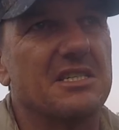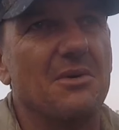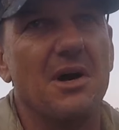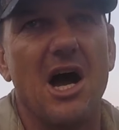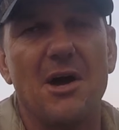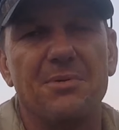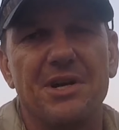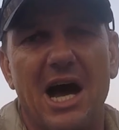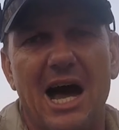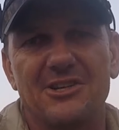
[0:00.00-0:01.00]
So we're hoping
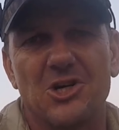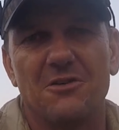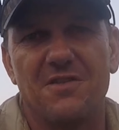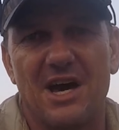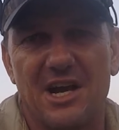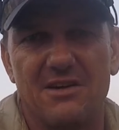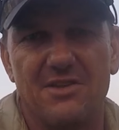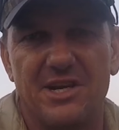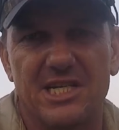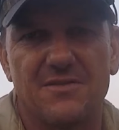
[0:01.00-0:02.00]
to hunt off that over
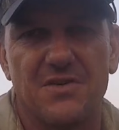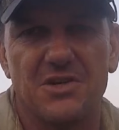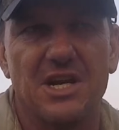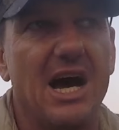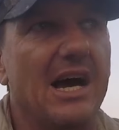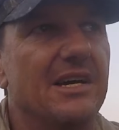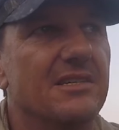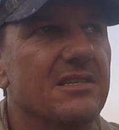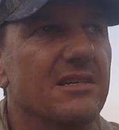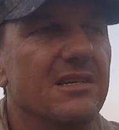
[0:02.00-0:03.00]
the next few
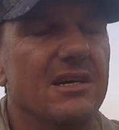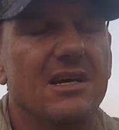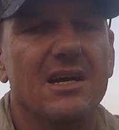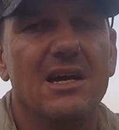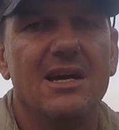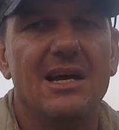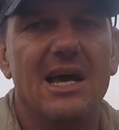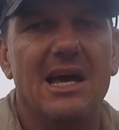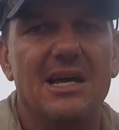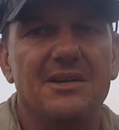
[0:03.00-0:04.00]
days,
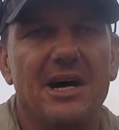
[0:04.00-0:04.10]
and